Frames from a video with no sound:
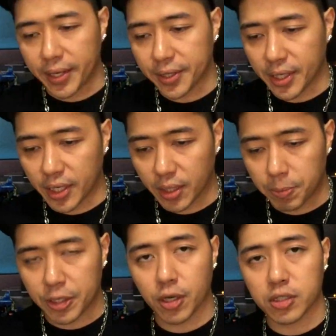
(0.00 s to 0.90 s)
And
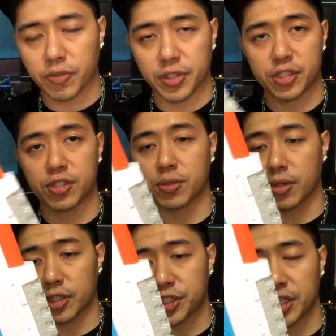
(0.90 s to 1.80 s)
because of
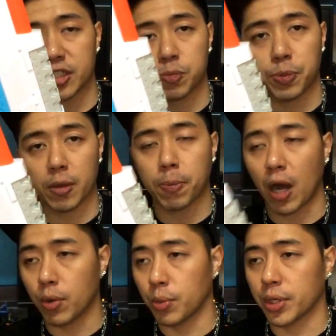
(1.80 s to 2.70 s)
the sheer spring
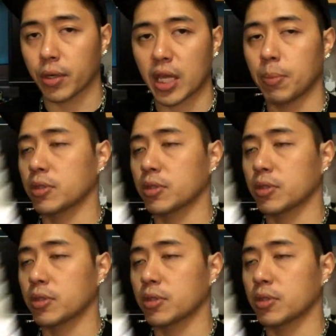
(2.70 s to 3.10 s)
power, we're not